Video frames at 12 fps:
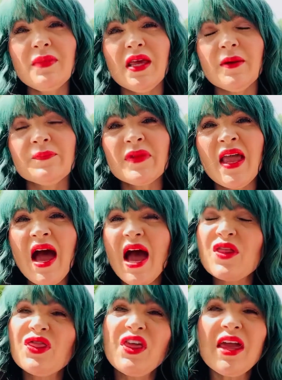me.
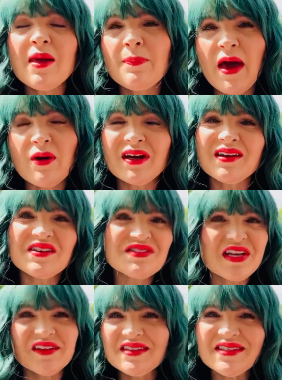I think about it
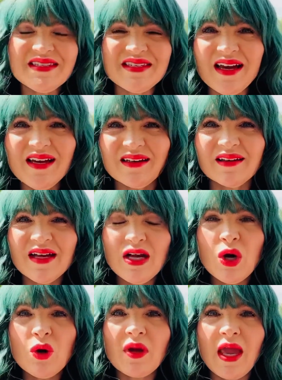until it's done,
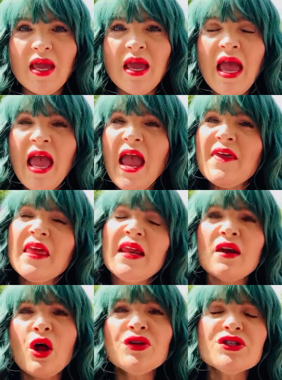okay? And then
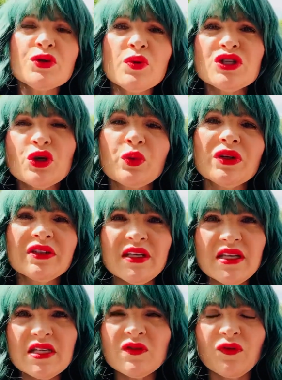it also is a
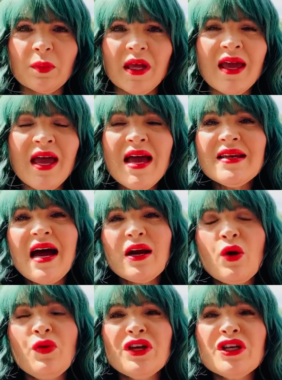release for me. Not
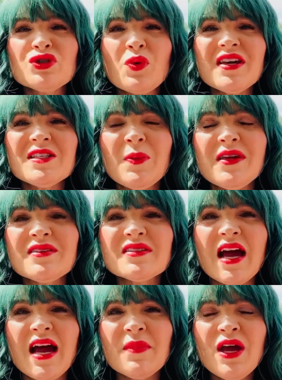only do I spend
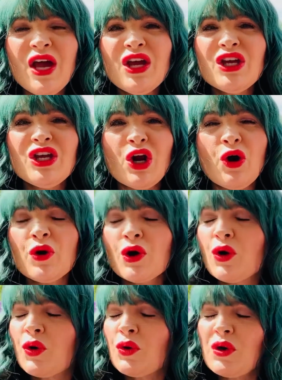time, you know,
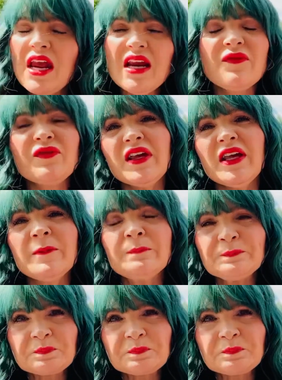creatively